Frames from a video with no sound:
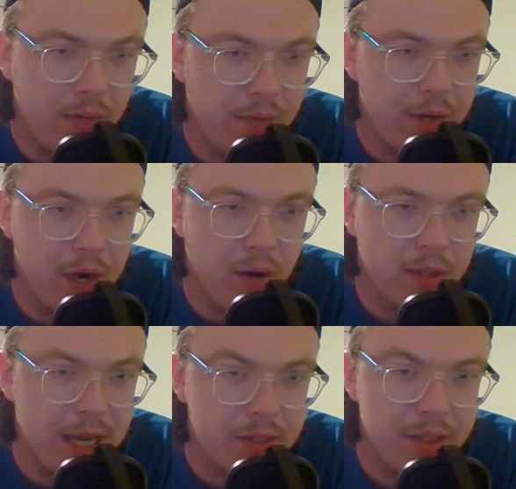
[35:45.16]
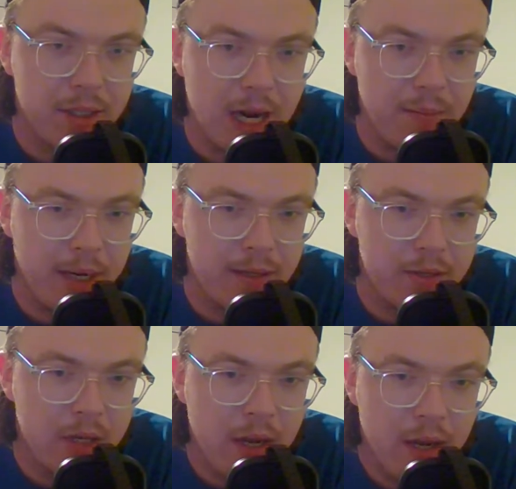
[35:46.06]
Less than 10
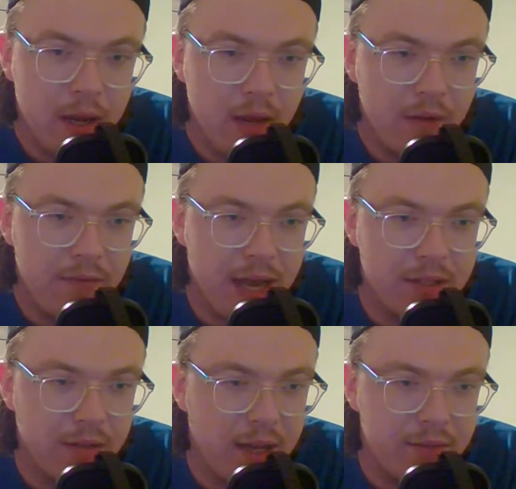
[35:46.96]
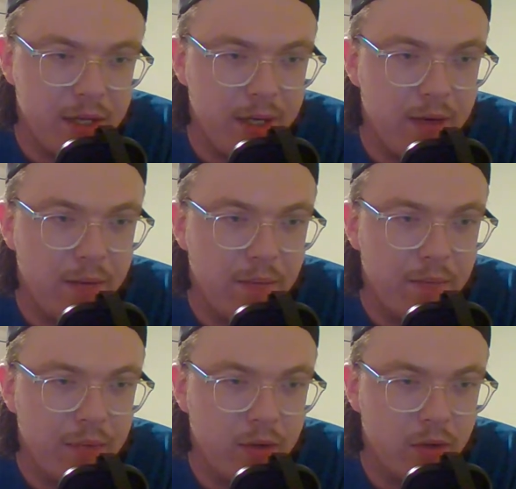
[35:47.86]
minutes, Vasilevsky
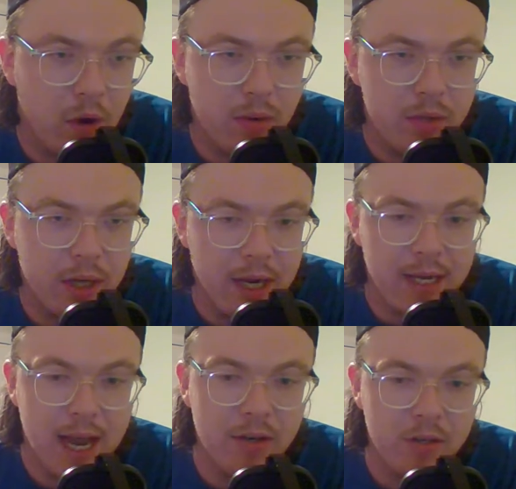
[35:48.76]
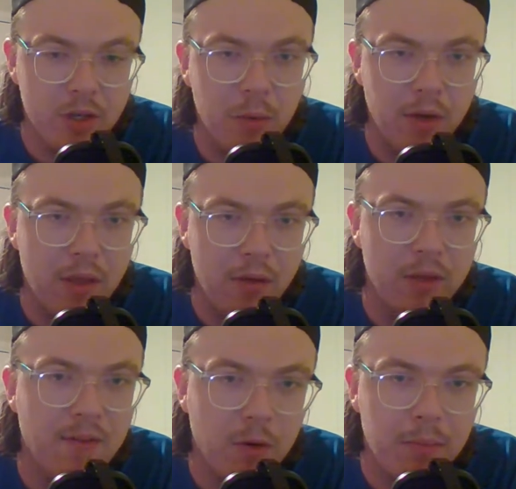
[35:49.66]
goes again to another
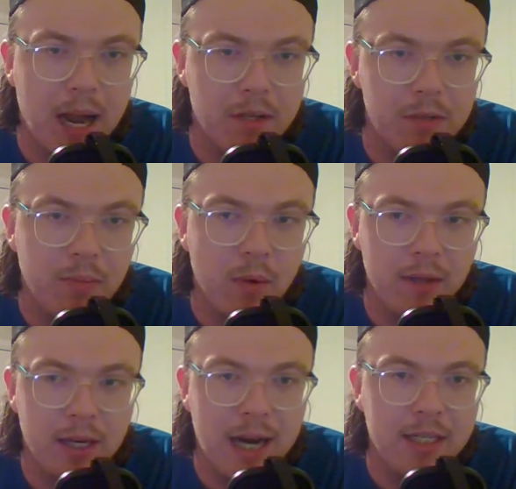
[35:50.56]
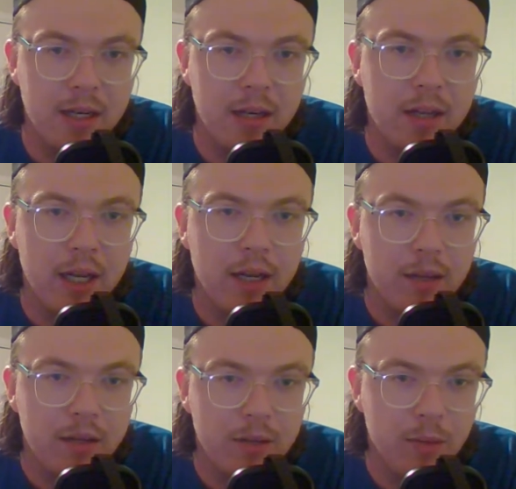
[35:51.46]
level past a point that I didn't
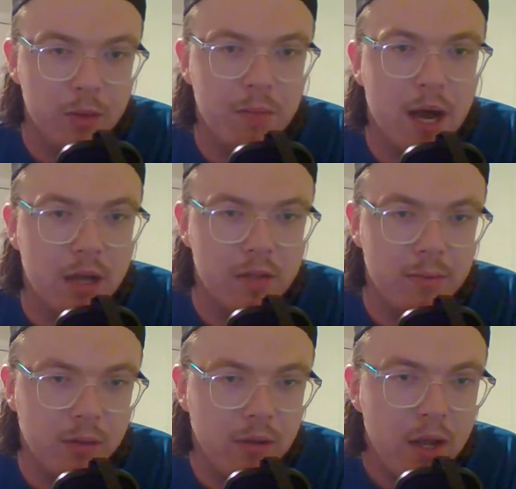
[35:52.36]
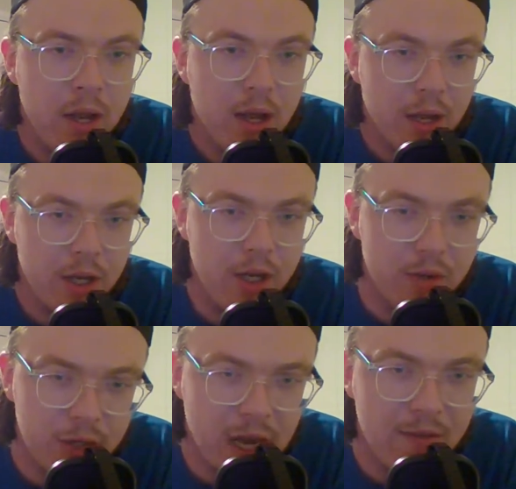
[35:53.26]
think was possible.
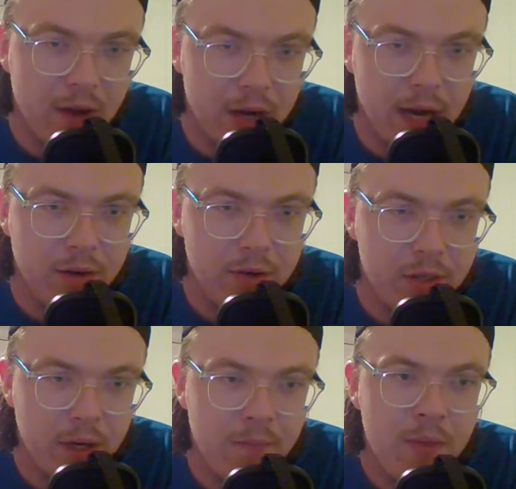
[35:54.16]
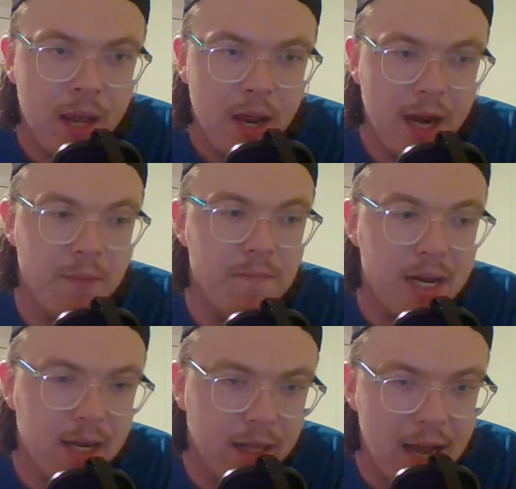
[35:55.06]
Huge save on Anderson, and
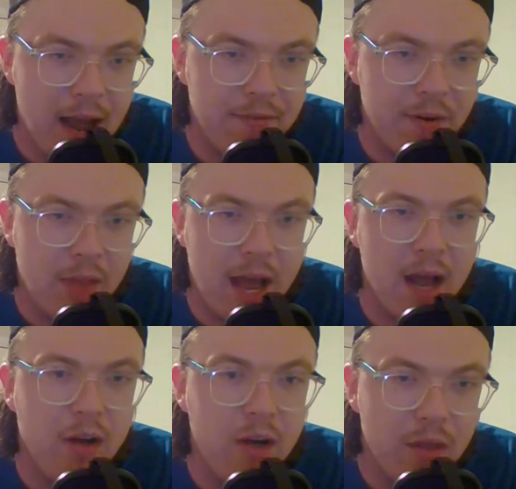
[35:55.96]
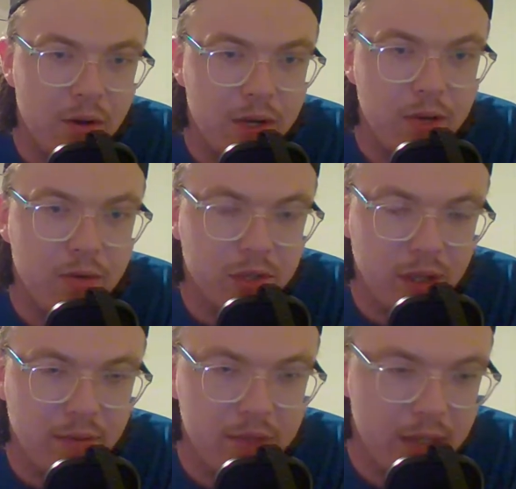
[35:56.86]
immediately after that, another huge
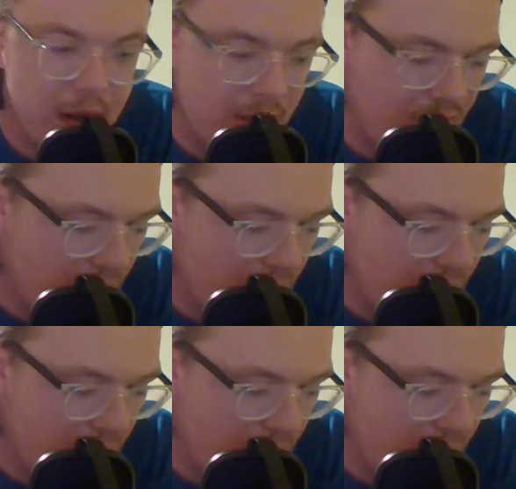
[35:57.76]
glove save.